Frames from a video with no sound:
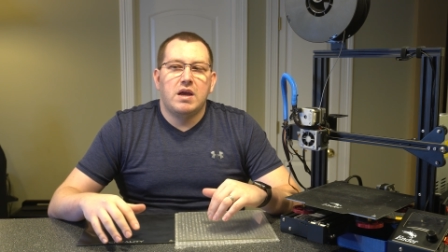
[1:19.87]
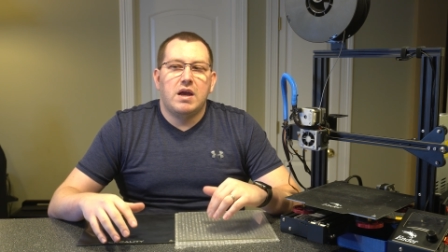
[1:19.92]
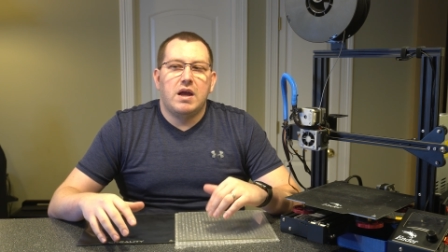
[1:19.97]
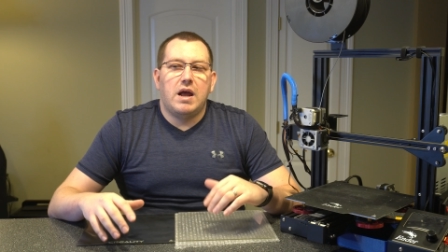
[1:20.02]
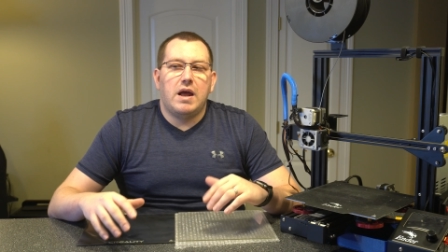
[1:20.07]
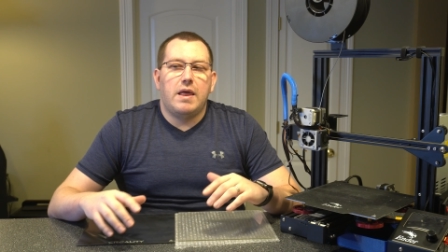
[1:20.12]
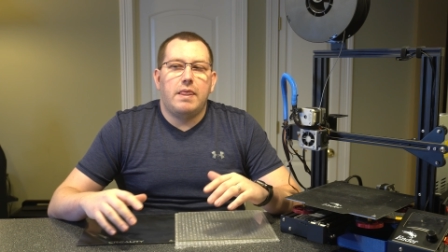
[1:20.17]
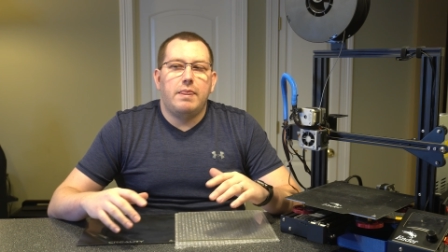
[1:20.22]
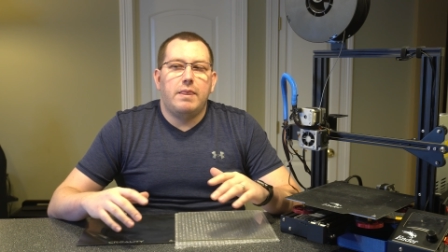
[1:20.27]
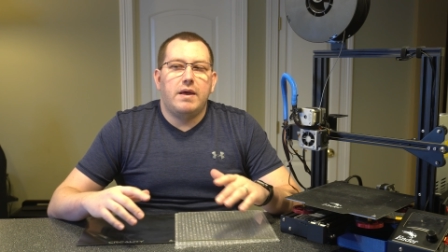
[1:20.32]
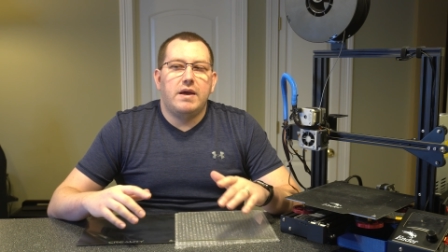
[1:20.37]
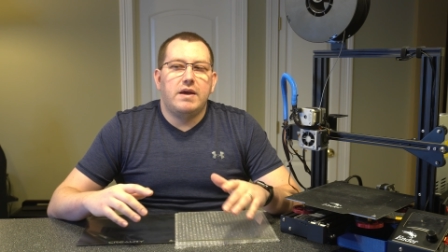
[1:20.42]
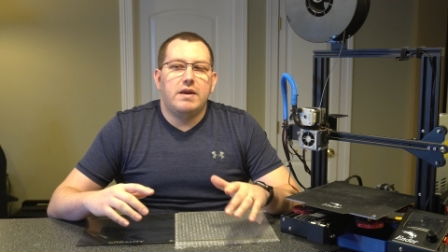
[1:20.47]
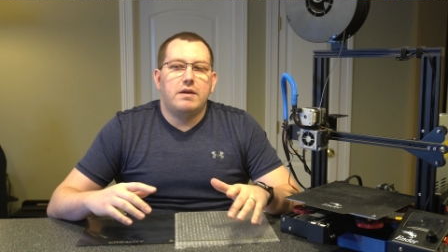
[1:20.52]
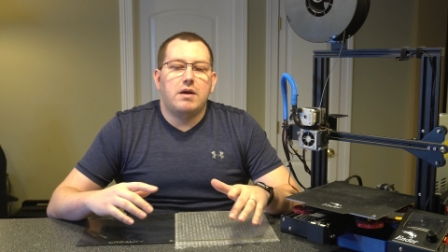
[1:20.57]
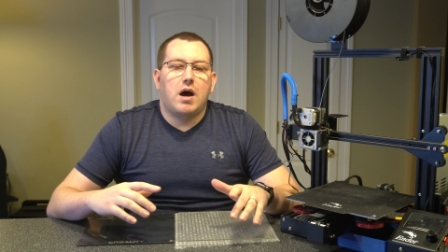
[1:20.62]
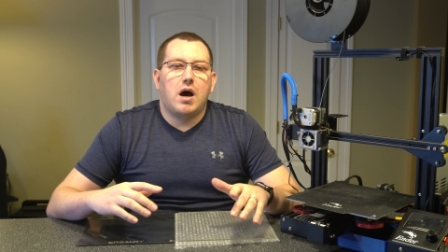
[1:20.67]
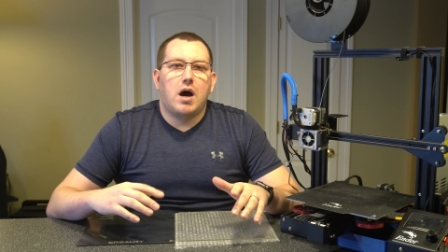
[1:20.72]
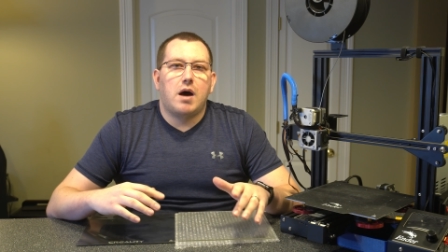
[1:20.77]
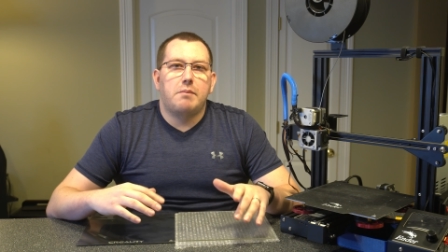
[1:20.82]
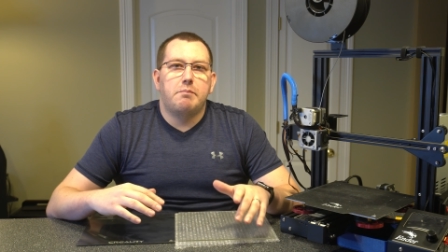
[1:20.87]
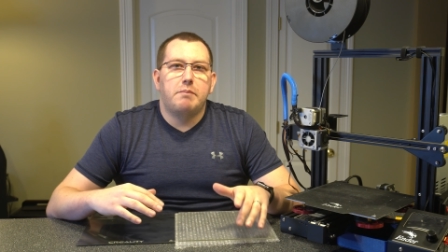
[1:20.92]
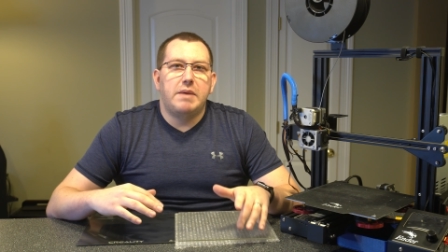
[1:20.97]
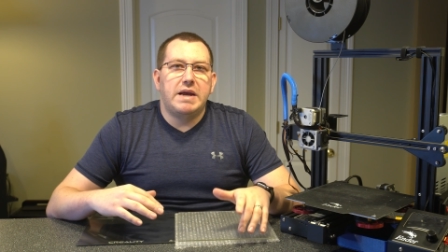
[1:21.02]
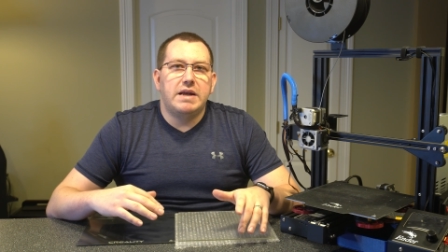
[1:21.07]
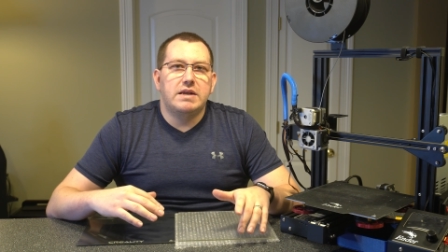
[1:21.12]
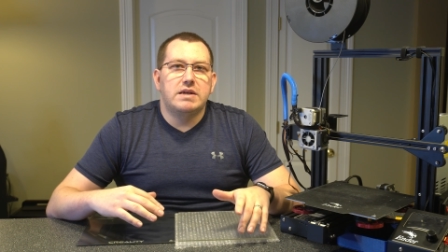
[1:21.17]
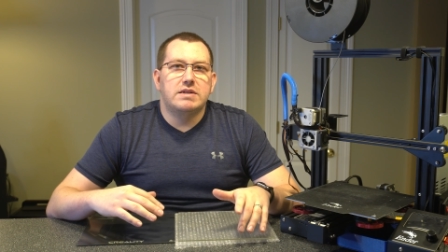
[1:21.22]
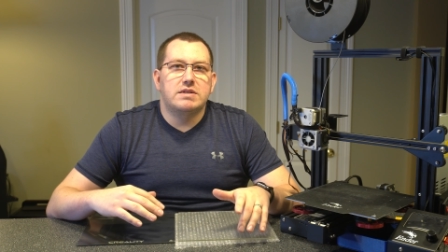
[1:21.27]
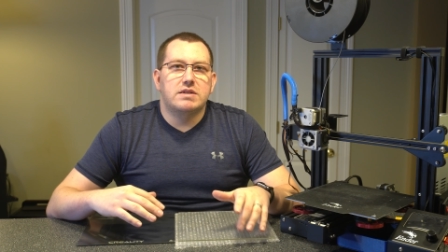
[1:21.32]
And then uh,
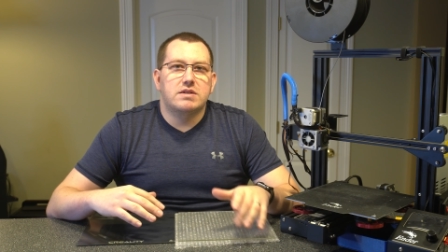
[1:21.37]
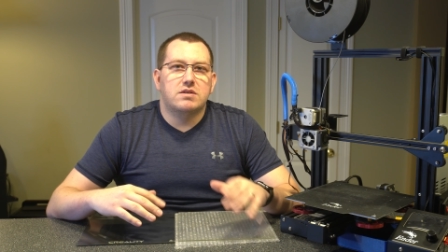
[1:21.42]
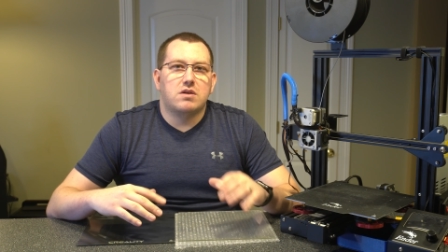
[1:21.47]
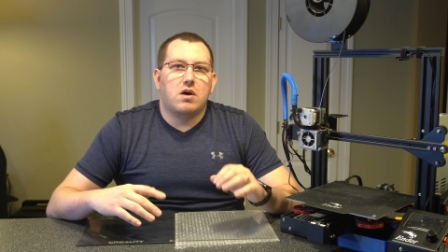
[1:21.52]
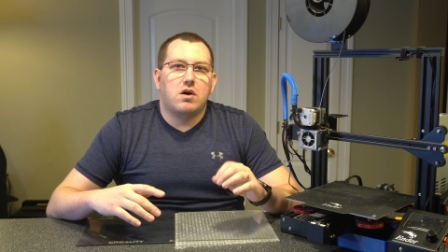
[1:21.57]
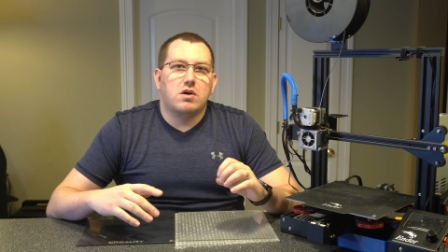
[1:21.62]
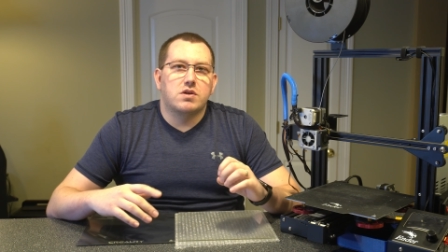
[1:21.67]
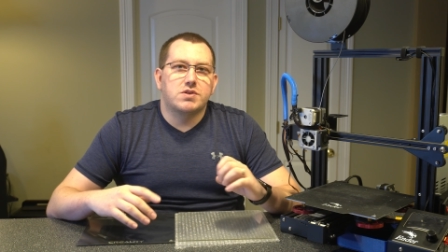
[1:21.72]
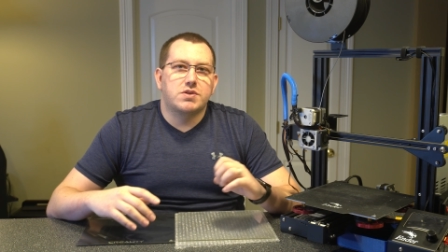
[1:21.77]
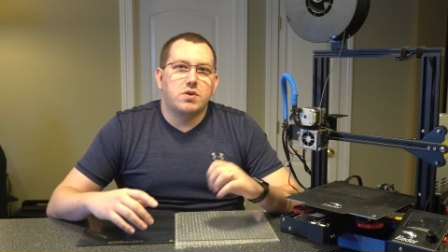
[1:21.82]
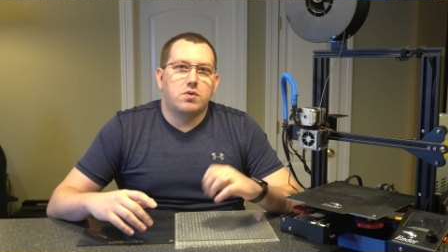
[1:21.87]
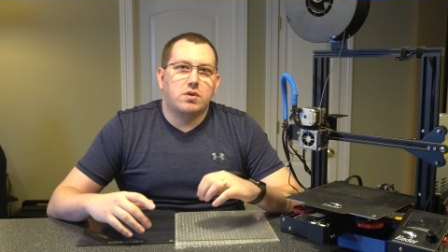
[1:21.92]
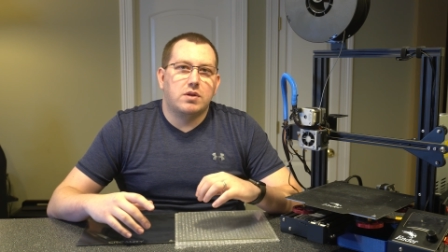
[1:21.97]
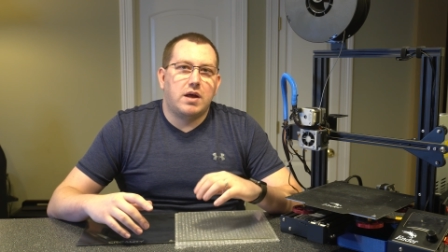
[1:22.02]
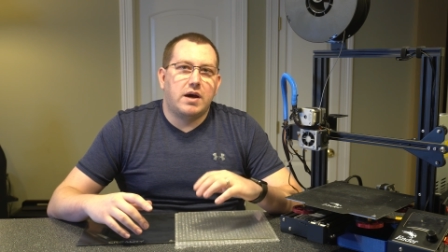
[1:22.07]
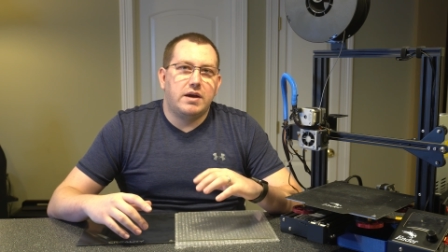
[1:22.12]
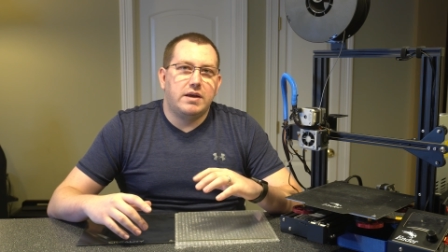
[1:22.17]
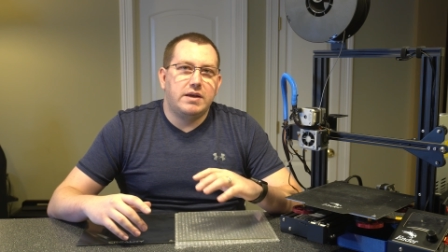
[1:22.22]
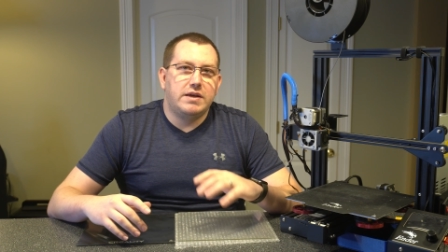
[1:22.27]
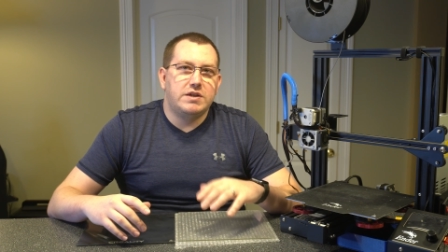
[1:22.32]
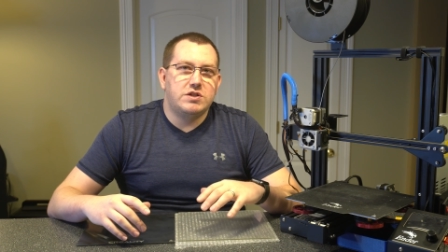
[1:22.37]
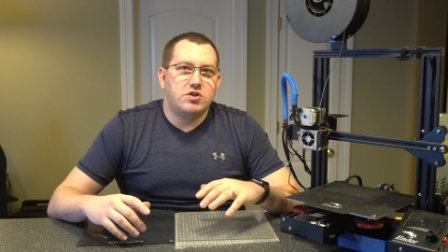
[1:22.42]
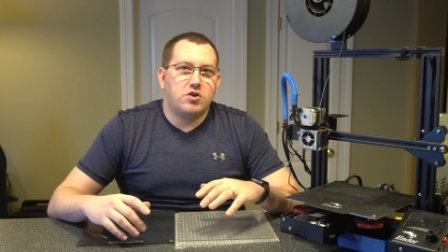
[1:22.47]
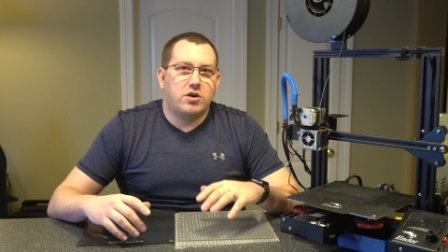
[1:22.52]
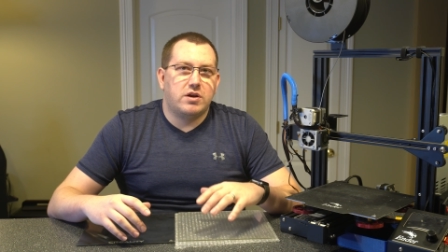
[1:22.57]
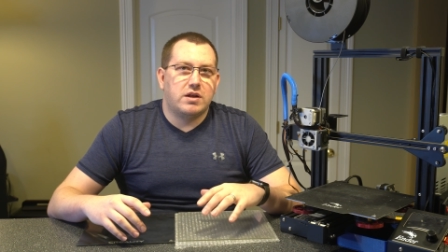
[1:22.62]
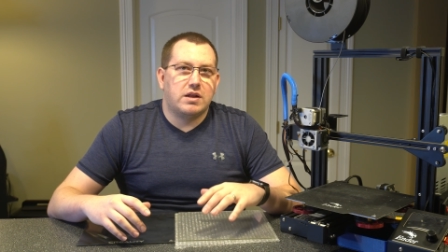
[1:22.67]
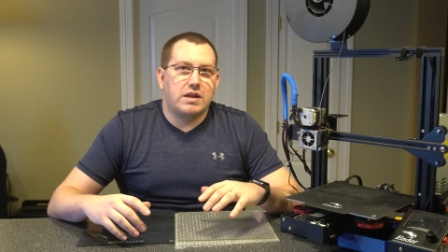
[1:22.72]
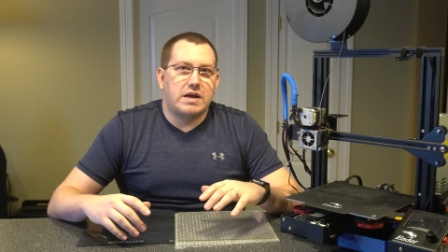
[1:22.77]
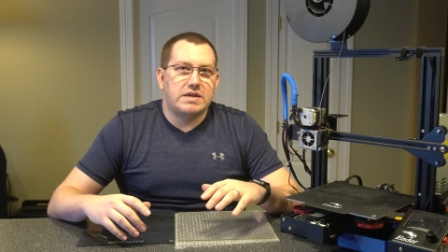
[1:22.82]
maintenance is also a lot easier
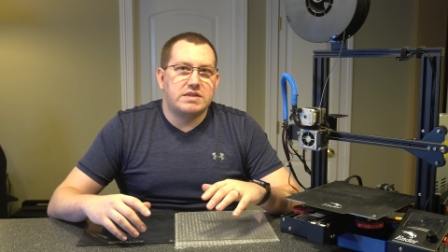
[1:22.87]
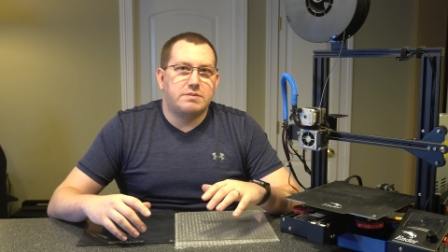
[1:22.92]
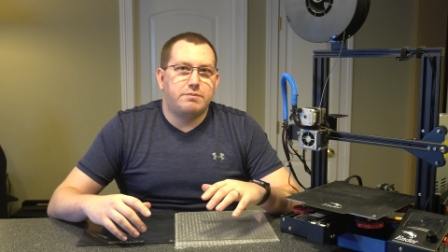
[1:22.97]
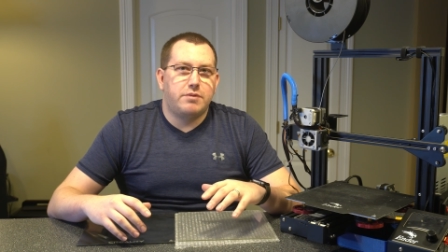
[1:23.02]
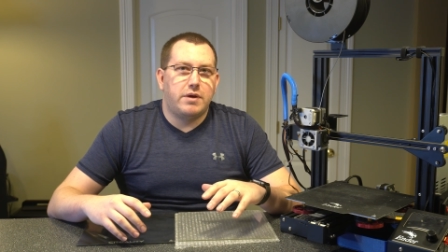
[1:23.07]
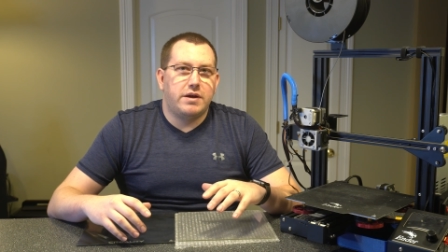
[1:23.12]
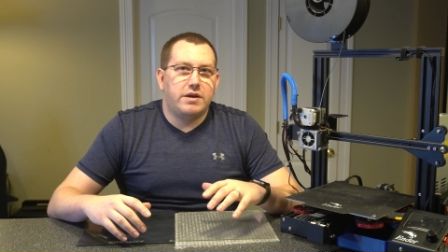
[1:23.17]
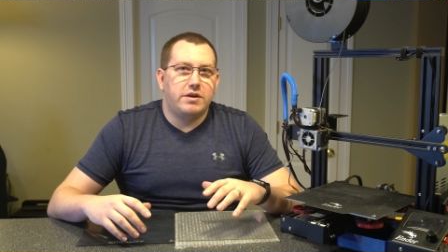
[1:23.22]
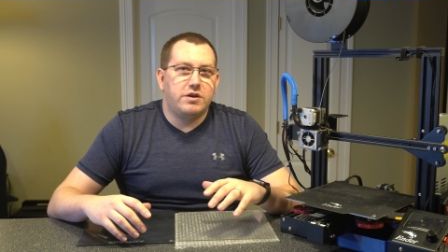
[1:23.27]
on a glass bed.